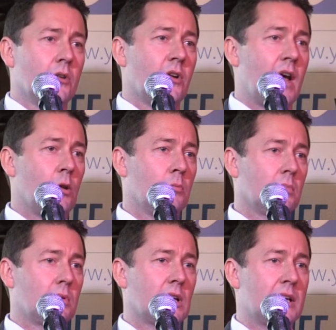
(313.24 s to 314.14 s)
to help
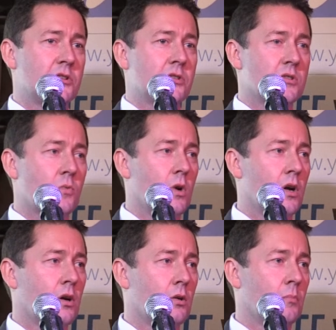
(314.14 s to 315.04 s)
clinicians
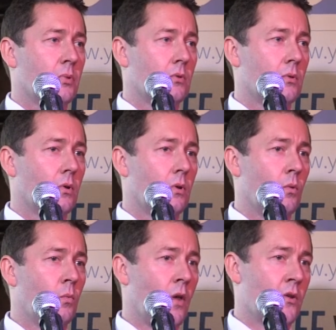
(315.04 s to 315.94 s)
work up
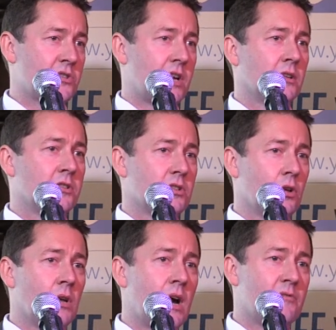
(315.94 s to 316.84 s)
what those challenges
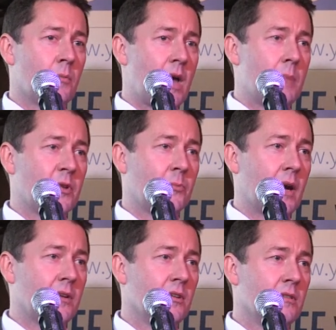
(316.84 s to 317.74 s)
look like from their
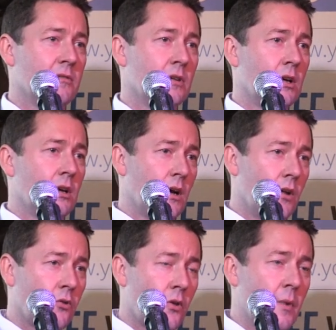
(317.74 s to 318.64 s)
perspective,
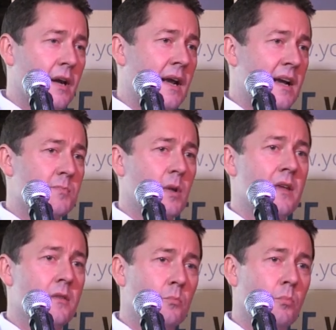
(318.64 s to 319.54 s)
so that we can
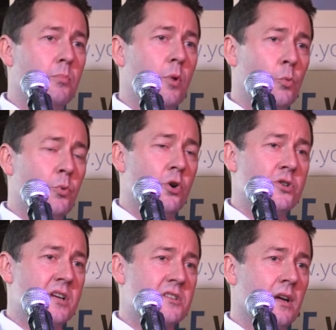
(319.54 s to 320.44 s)
explain them, pull
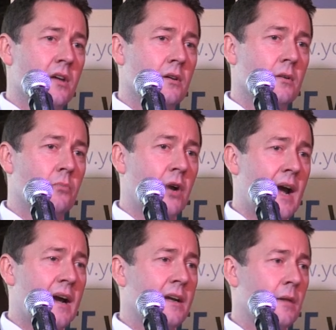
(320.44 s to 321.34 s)
projects together,
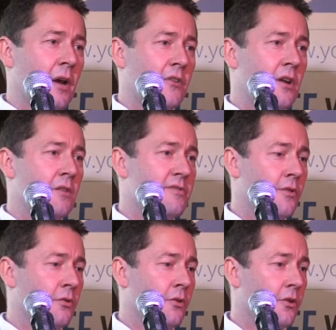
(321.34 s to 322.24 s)
bring academics in and
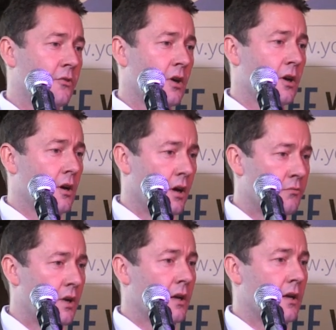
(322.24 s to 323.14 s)
funders,
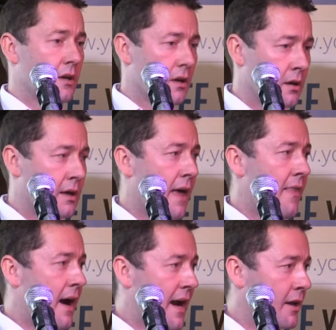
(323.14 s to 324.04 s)
and really
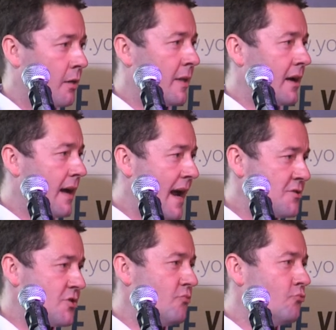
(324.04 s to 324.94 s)
get that economic
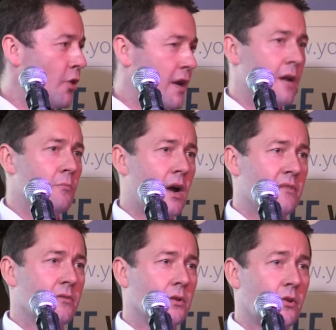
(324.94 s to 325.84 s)
engine running in
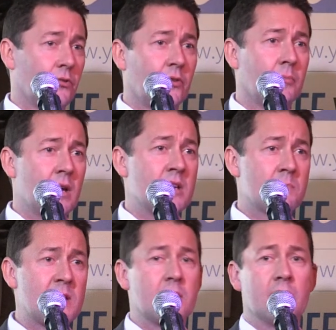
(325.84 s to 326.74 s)
Bradford, because
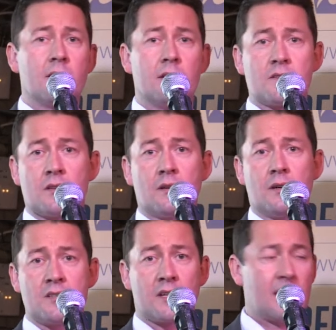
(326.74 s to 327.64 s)
it's missing.
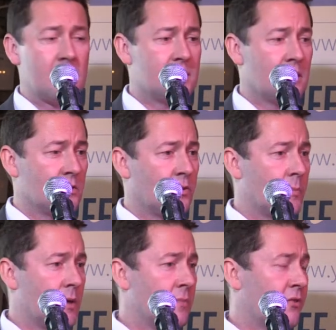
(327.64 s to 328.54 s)
It's a key thing
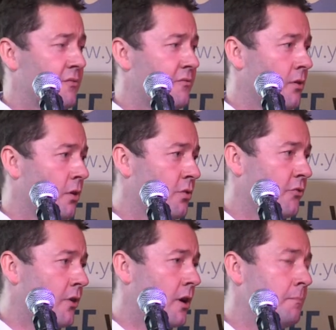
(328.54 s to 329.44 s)
that's been missing for a
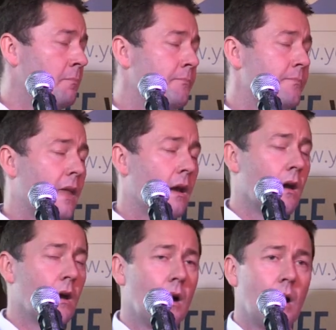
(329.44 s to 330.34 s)
long
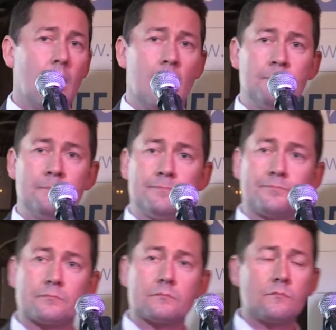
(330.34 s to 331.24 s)
time.
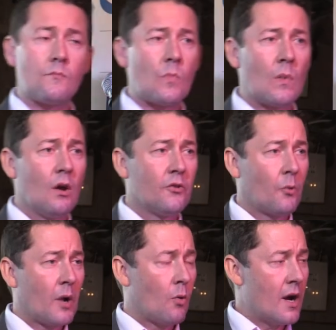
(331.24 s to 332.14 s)

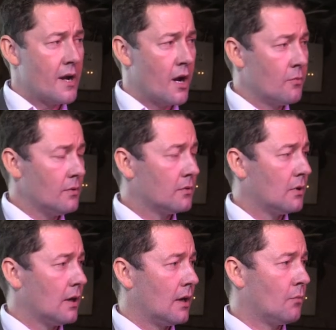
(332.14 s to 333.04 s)
So we're quite new.
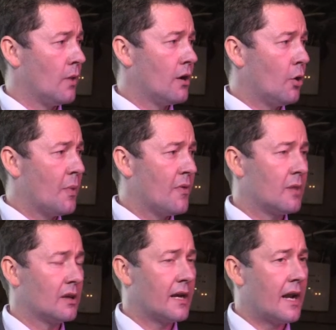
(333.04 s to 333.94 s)
We opened the
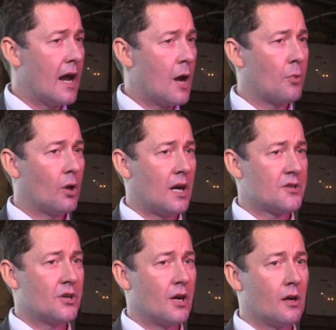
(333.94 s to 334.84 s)
building in April
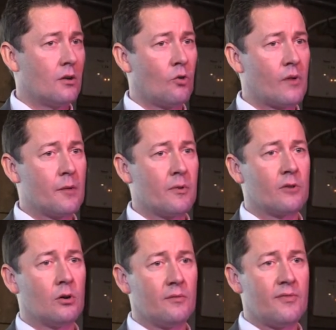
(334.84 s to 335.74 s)
last year, and already
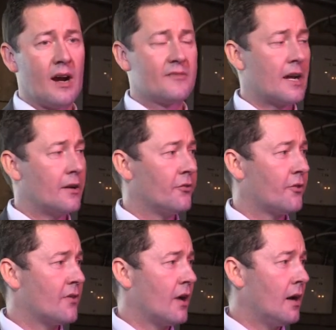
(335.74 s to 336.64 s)
we've got 5
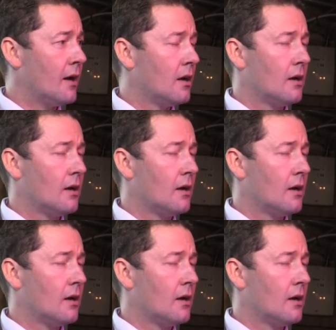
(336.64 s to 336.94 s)
tenants in there.